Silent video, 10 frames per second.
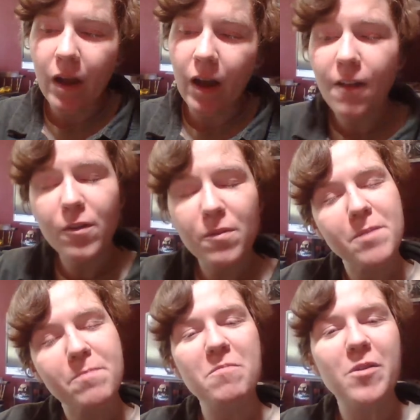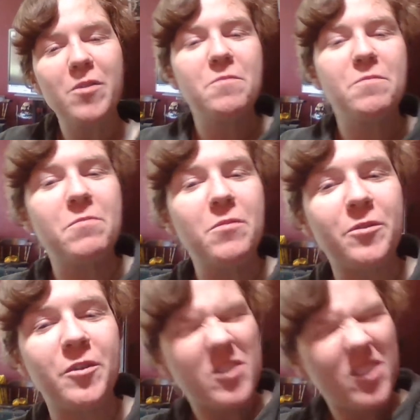other people murder people
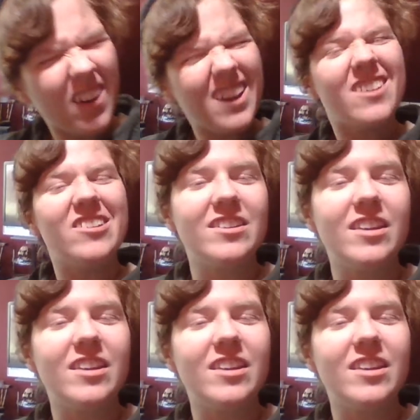too, so I'm gonna do it.